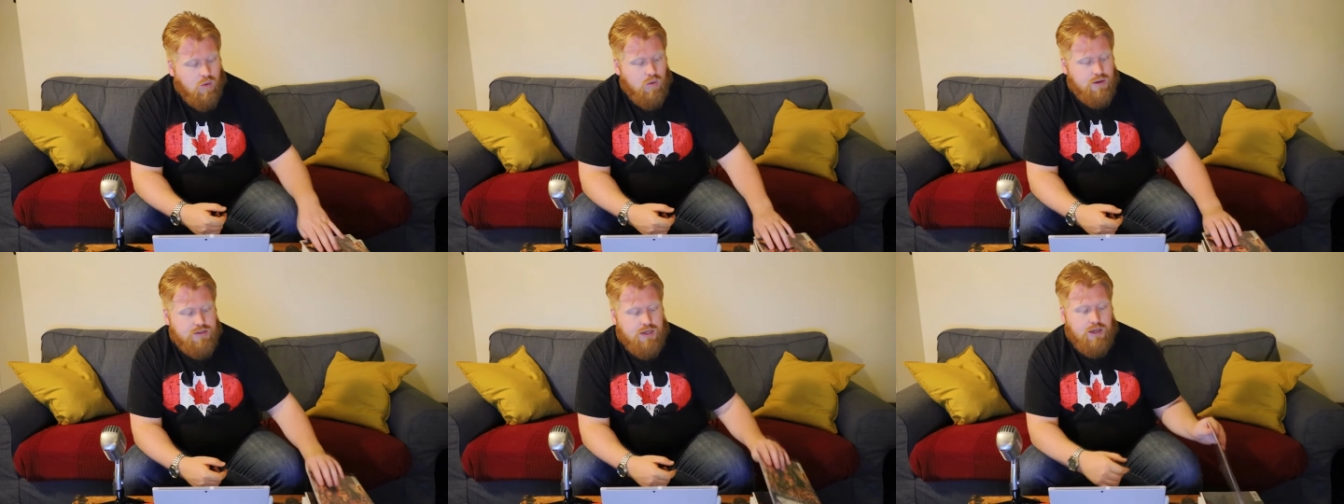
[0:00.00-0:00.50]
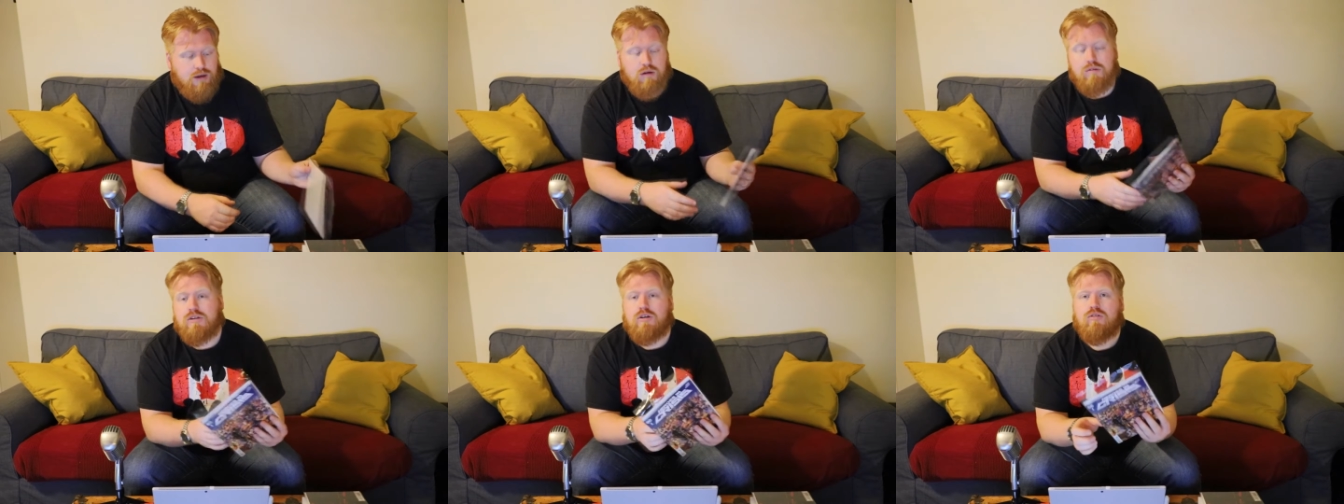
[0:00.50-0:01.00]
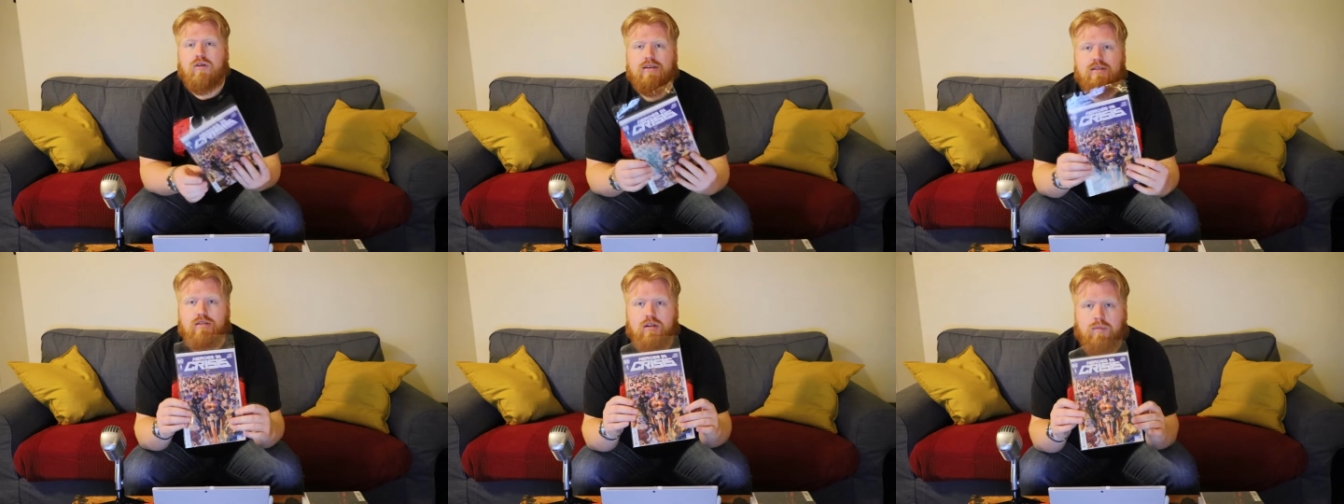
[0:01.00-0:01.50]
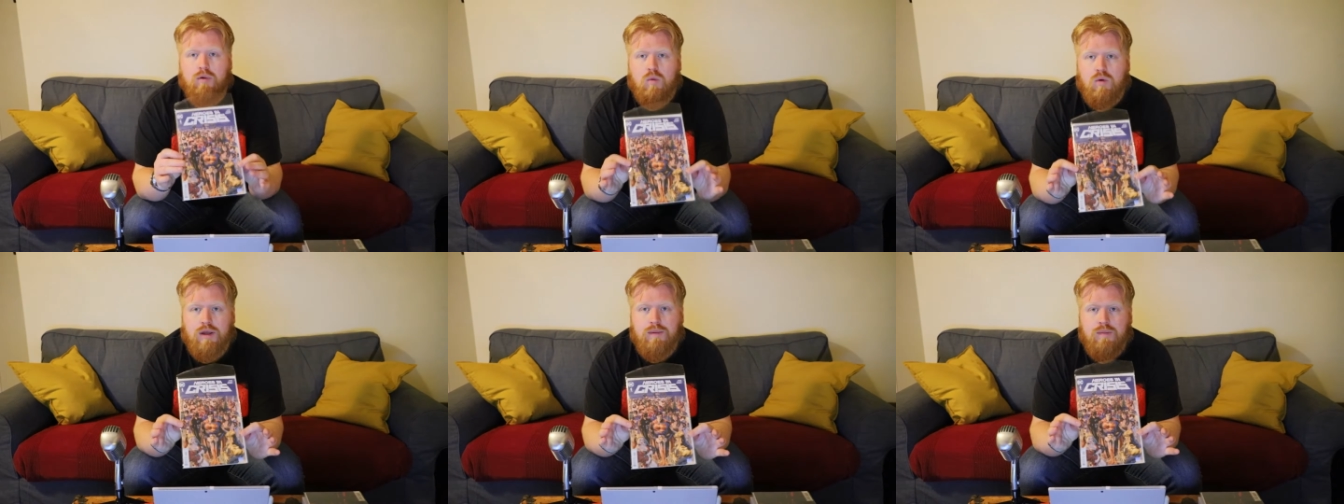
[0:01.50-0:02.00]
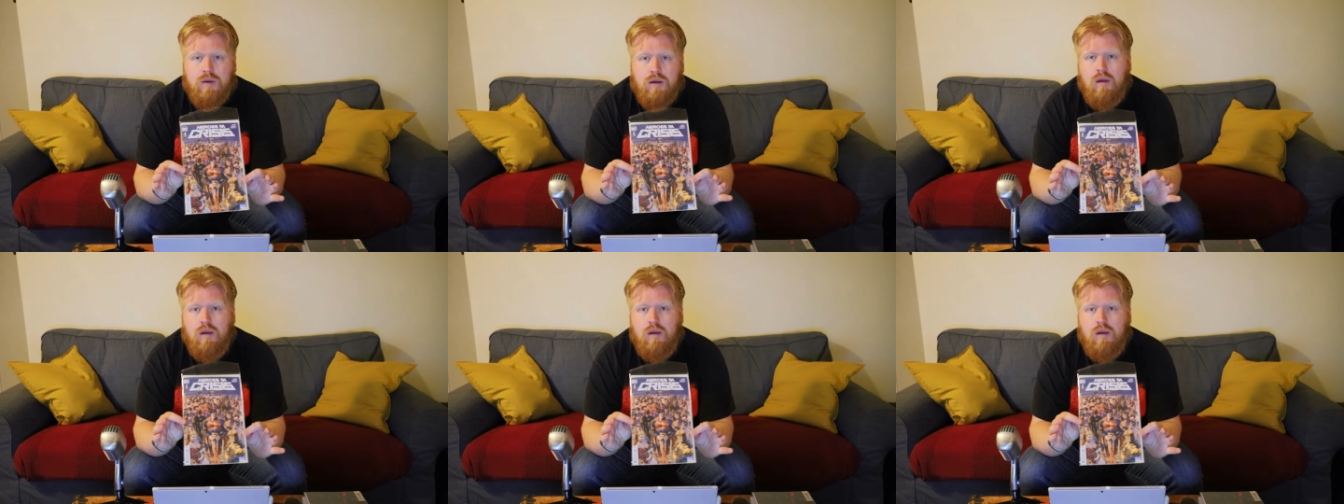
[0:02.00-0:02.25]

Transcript: was Heroes in Crisis number one.